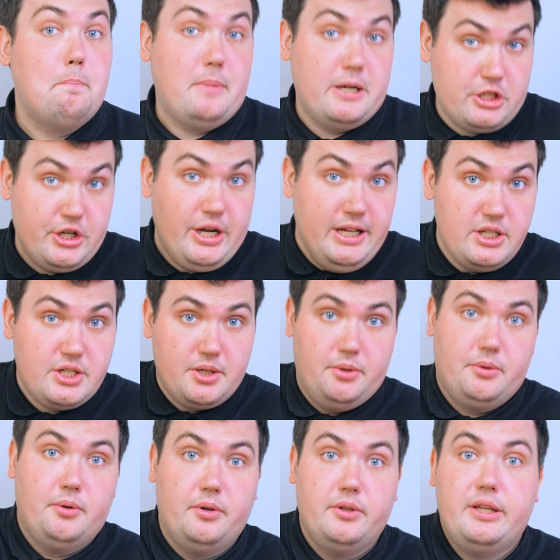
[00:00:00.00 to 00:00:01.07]

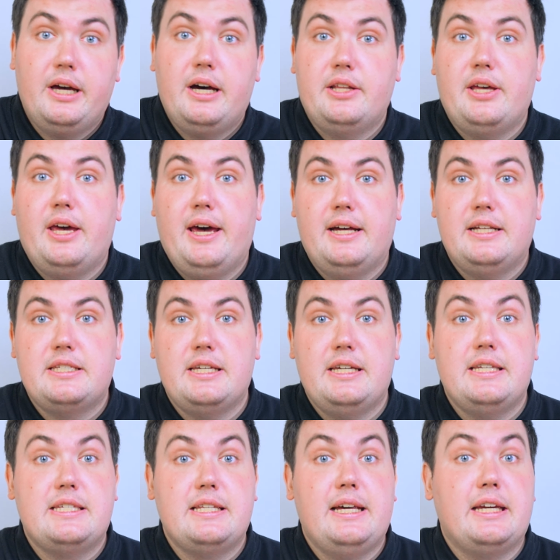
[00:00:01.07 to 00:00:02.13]
Magento, on the other hand,
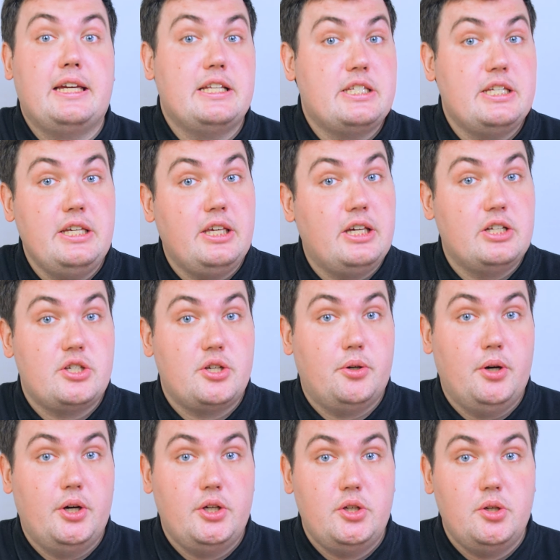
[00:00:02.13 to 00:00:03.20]
is like a Tinker
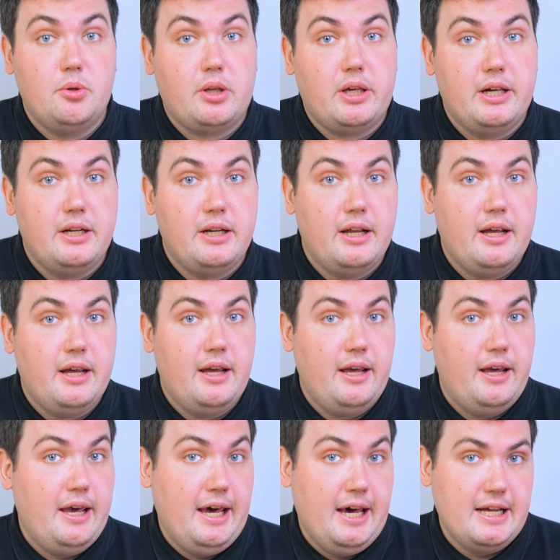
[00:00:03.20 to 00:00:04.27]
toy. You can
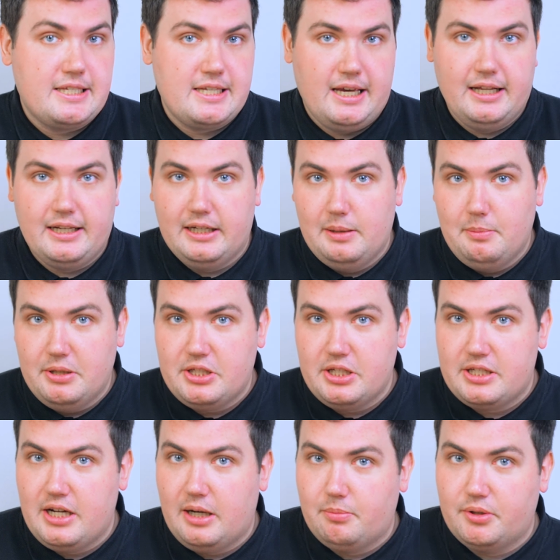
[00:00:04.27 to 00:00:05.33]
add
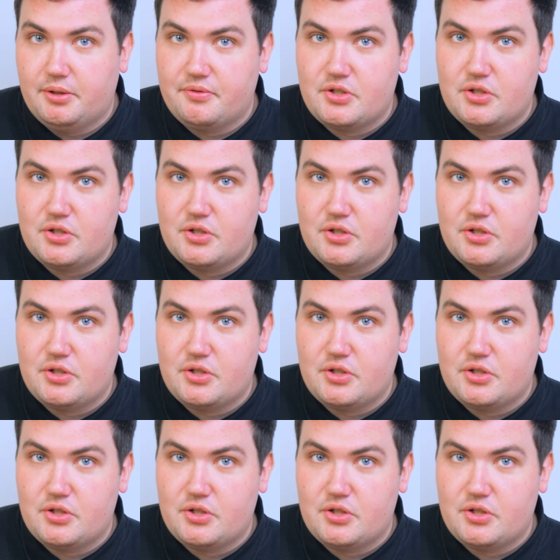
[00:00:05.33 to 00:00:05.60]
unlimited number of